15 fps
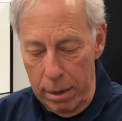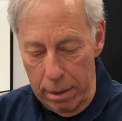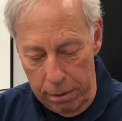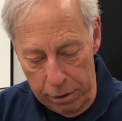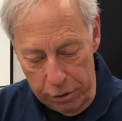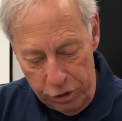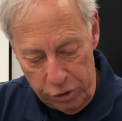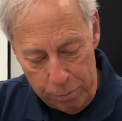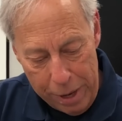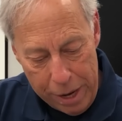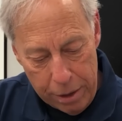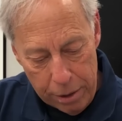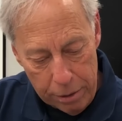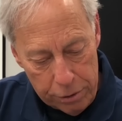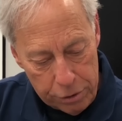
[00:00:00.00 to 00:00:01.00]
this
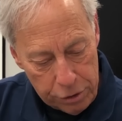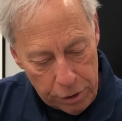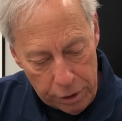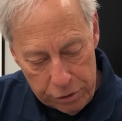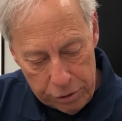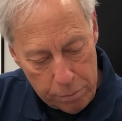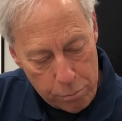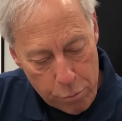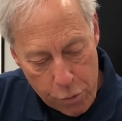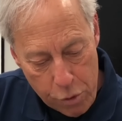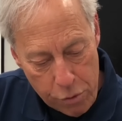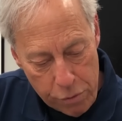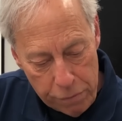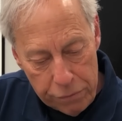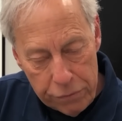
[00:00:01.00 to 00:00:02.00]
speaker just
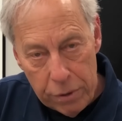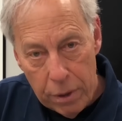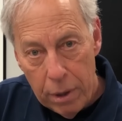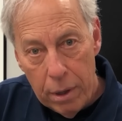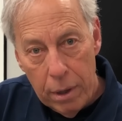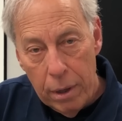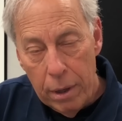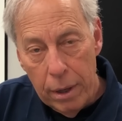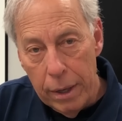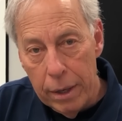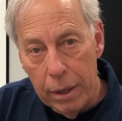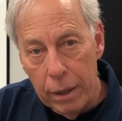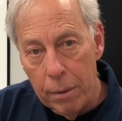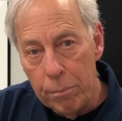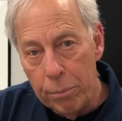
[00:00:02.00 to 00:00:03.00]
moves in
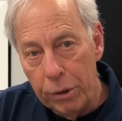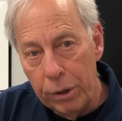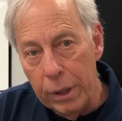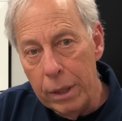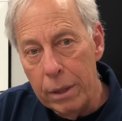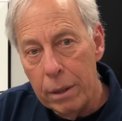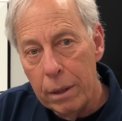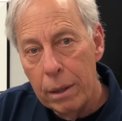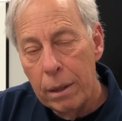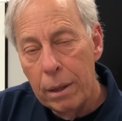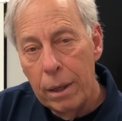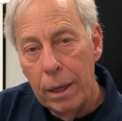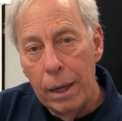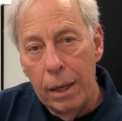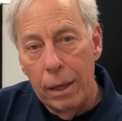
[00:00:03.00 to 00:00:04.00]
a complete
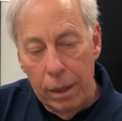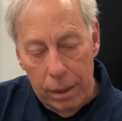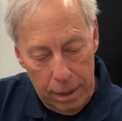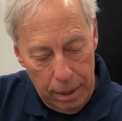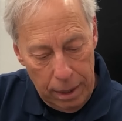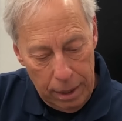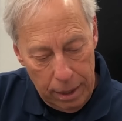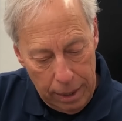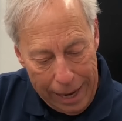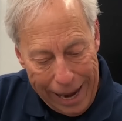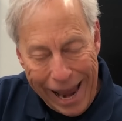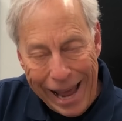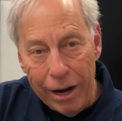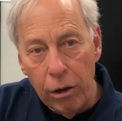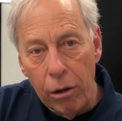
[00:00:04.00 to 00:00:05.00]

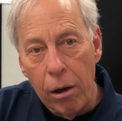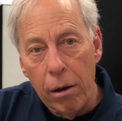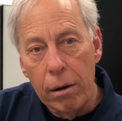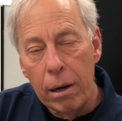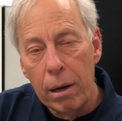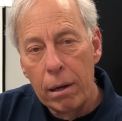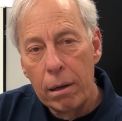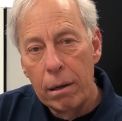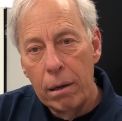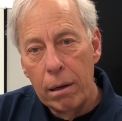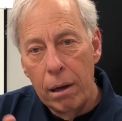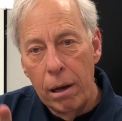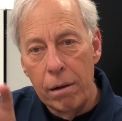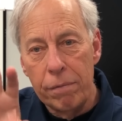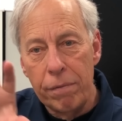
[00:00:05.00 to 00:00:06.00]
analog
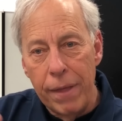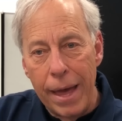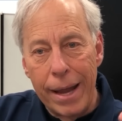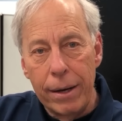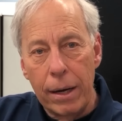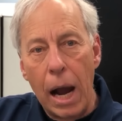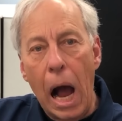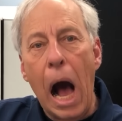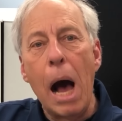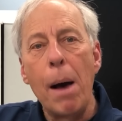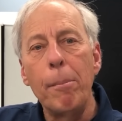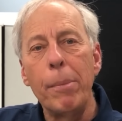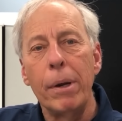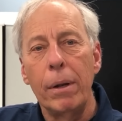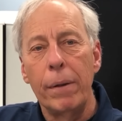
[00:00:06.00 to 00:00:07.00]
of that,
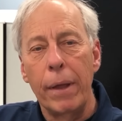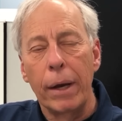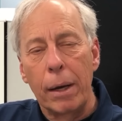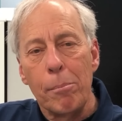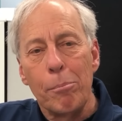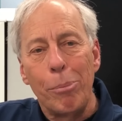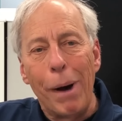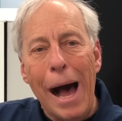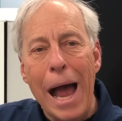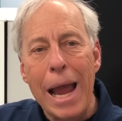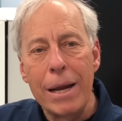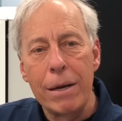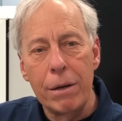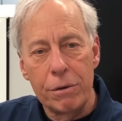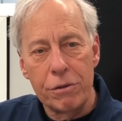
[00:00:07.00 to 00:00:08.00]
com- that
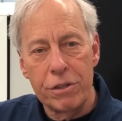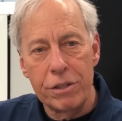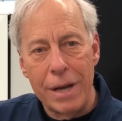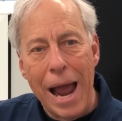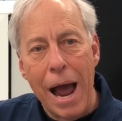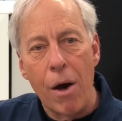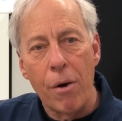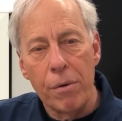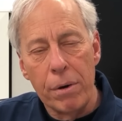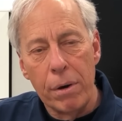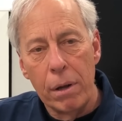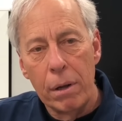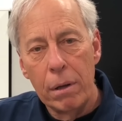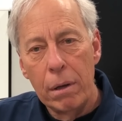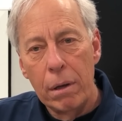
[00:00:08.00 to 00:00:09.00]
combined sound
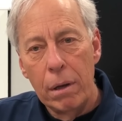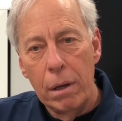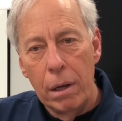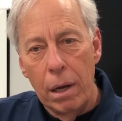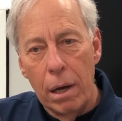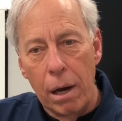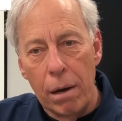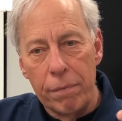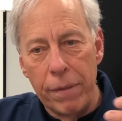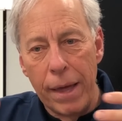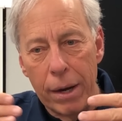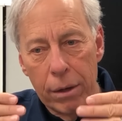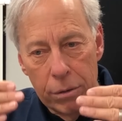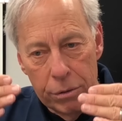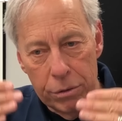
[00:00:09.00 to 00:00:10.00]
of
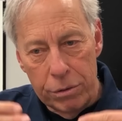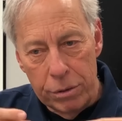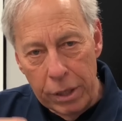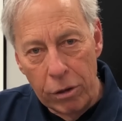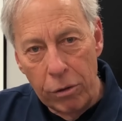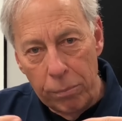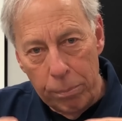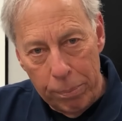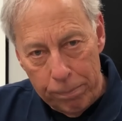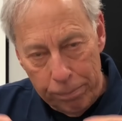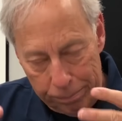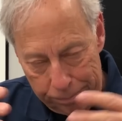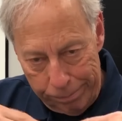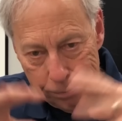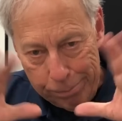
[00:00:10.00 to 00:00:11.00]
that single
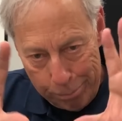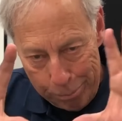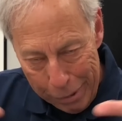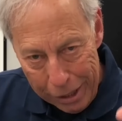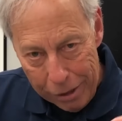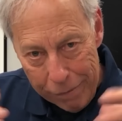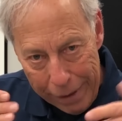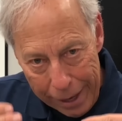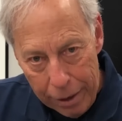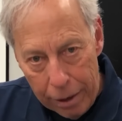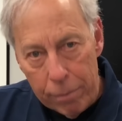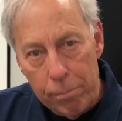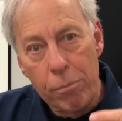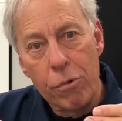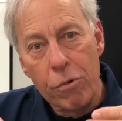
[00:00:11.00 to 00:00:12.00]
bit of air
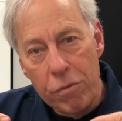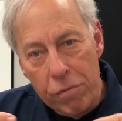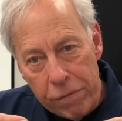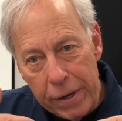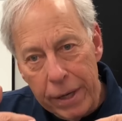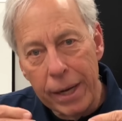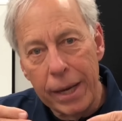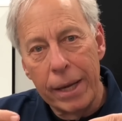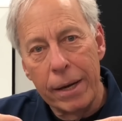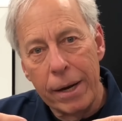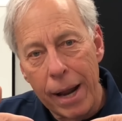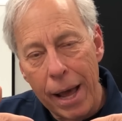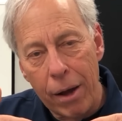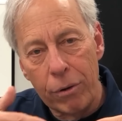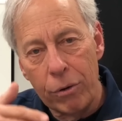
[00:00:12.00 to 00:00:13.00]
moving in and
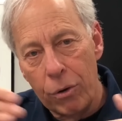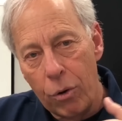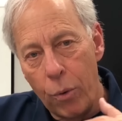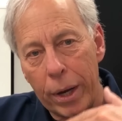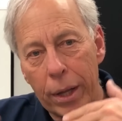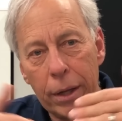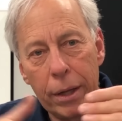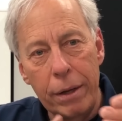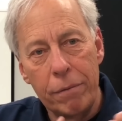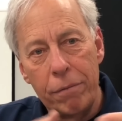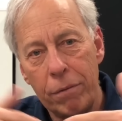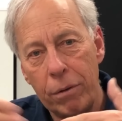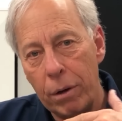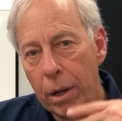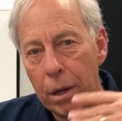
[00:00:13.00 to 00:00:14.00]
out quickly
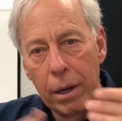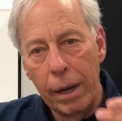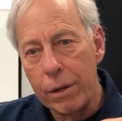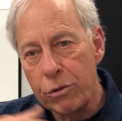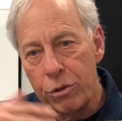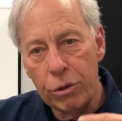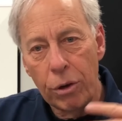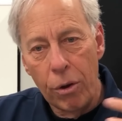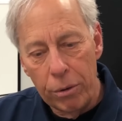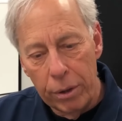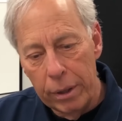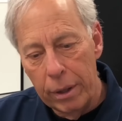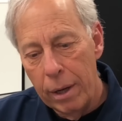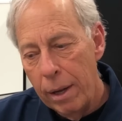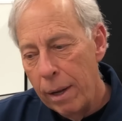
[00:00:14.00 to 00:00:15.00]
and, and
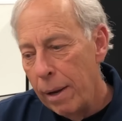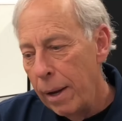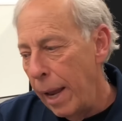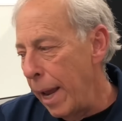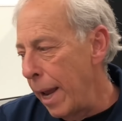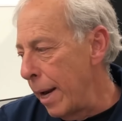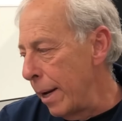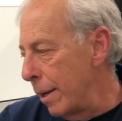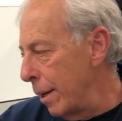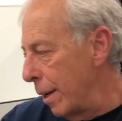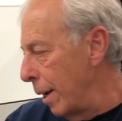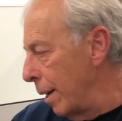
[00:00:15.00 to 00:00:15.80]
slowly. And